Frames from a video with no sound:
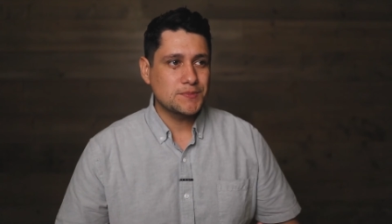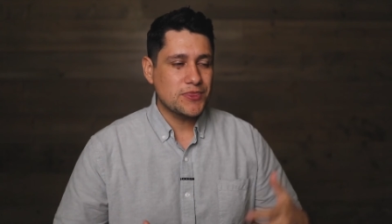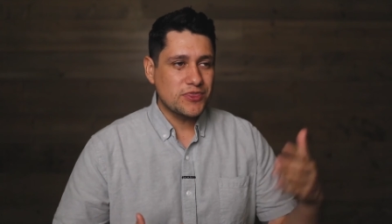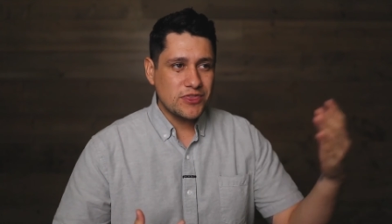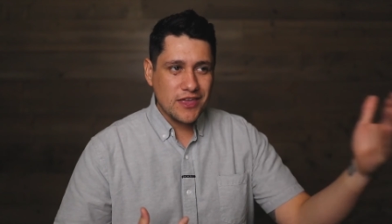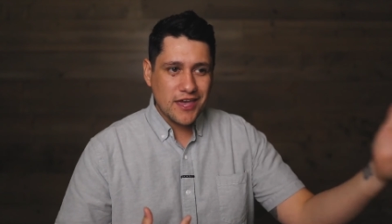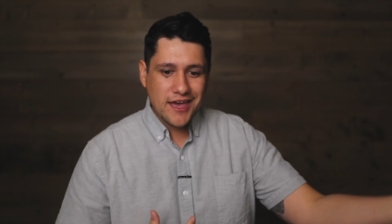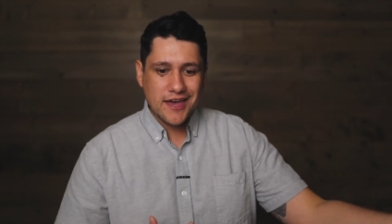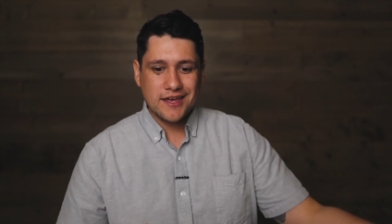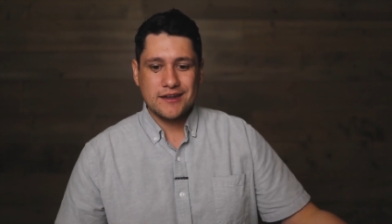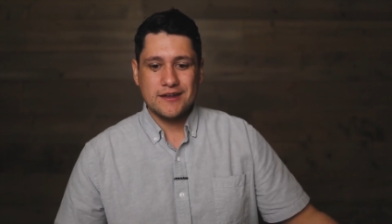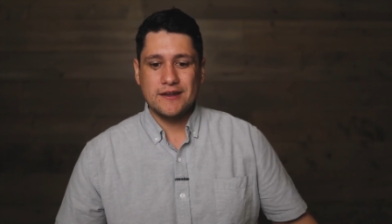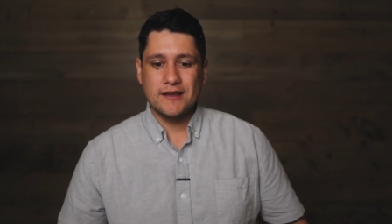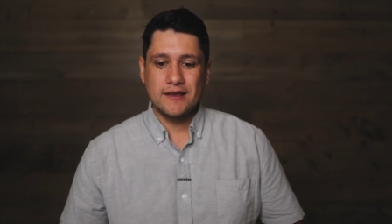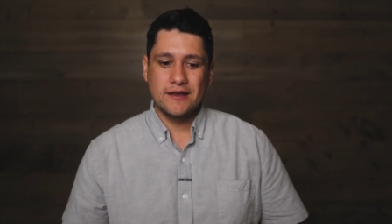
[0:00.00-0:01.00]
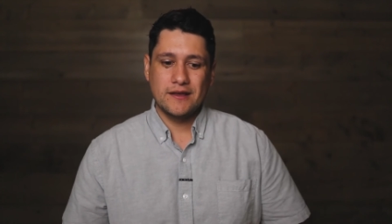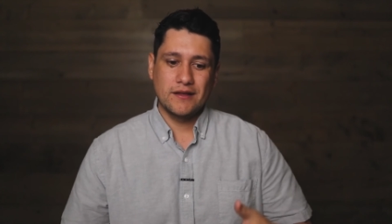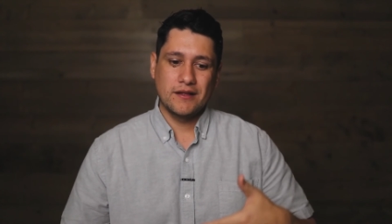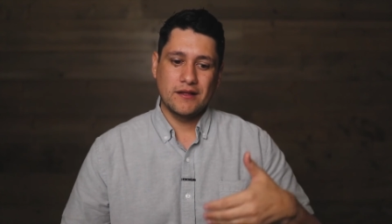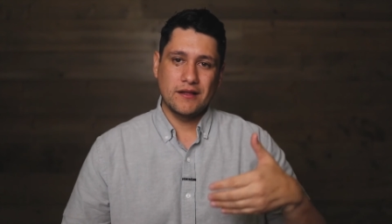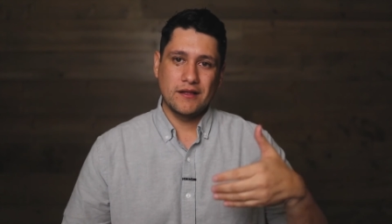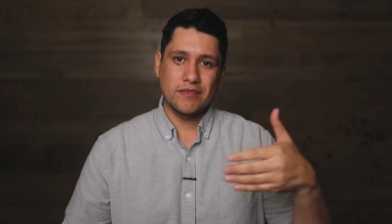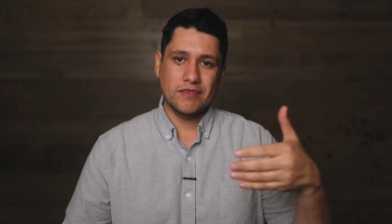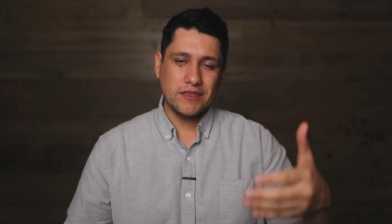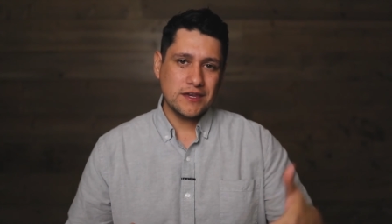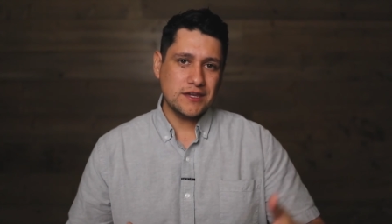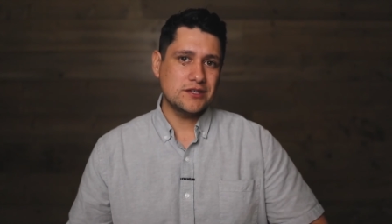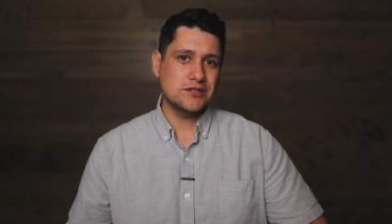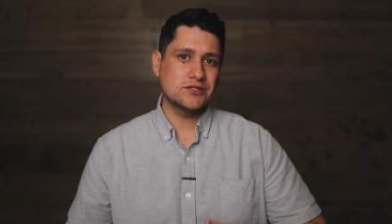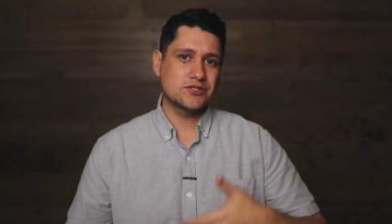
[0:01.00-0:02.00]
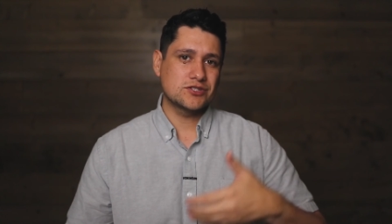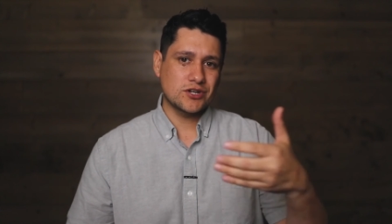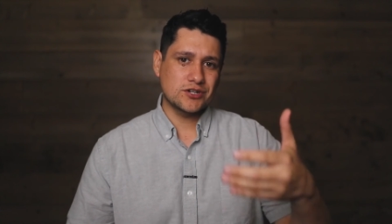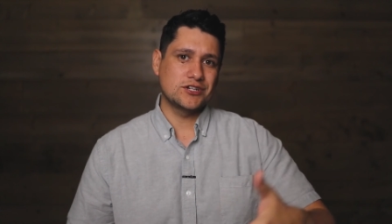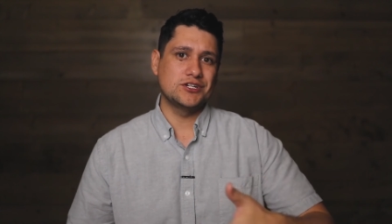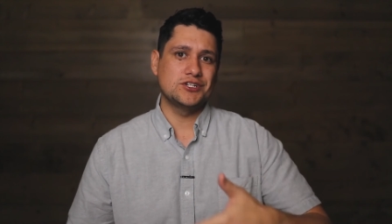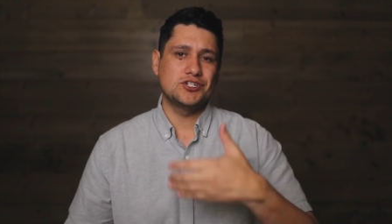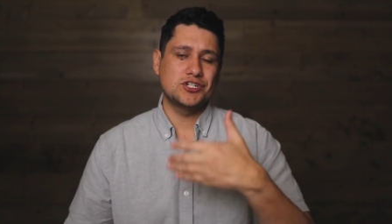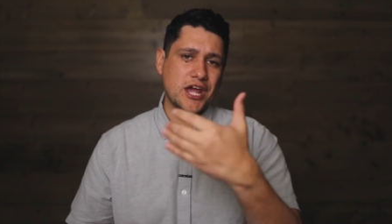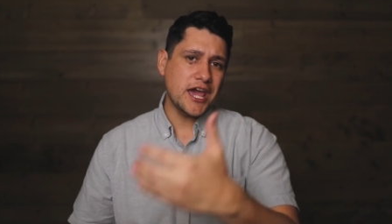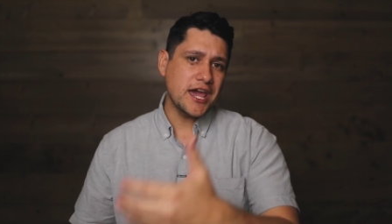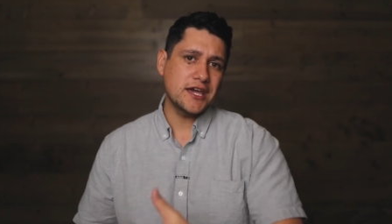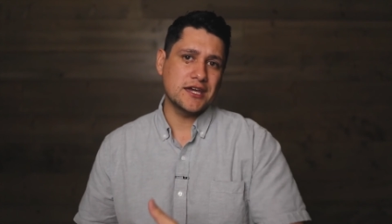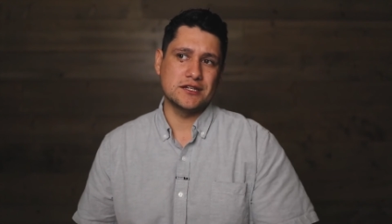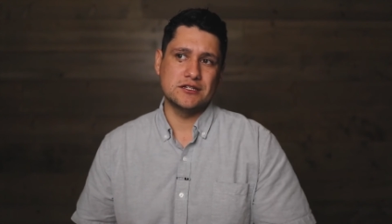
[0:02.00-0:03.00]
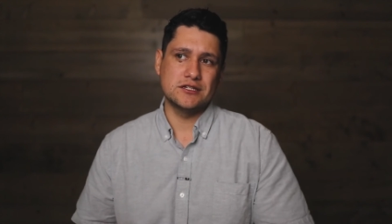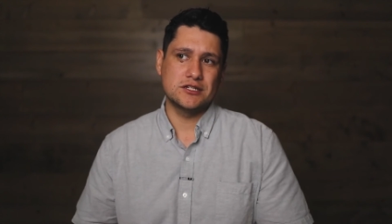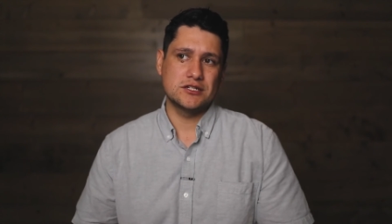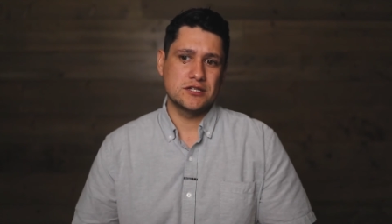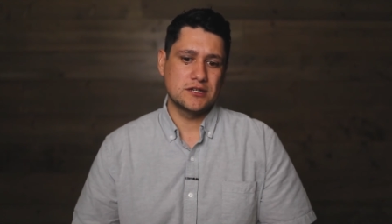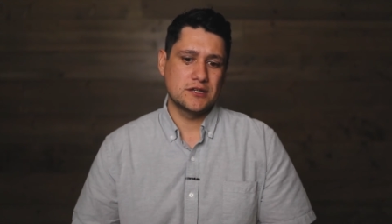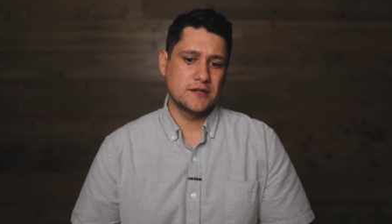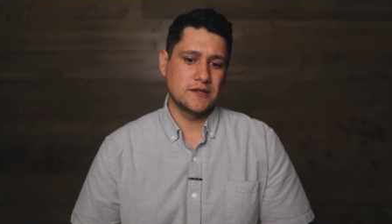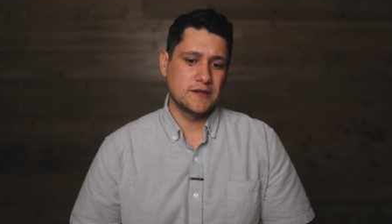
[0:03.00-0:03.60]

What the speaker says: But then things start to change.